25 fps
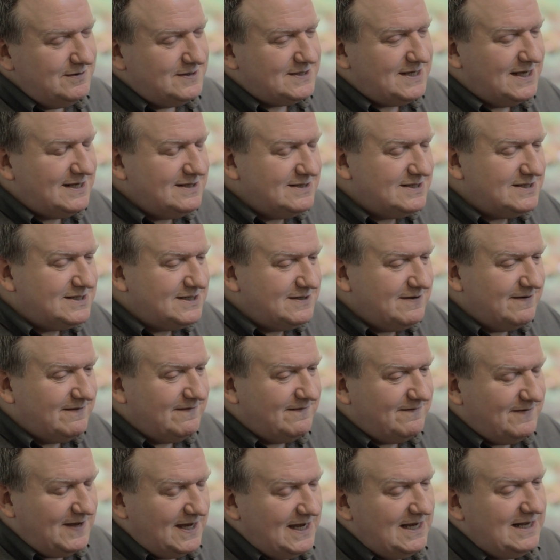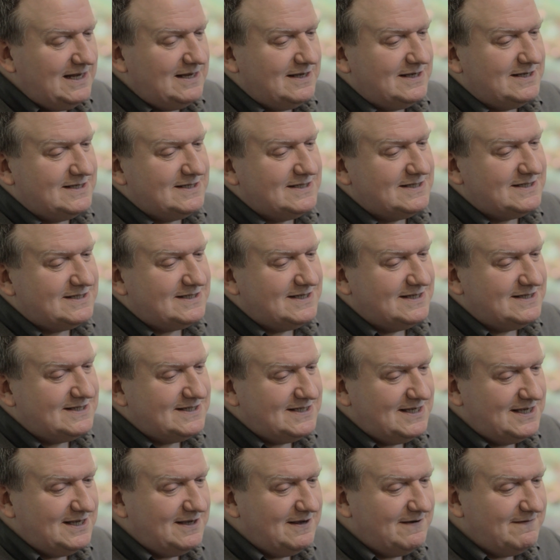tentative feelers to
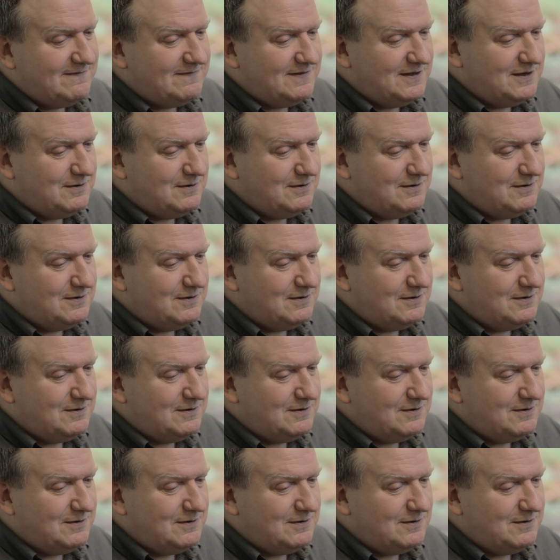see if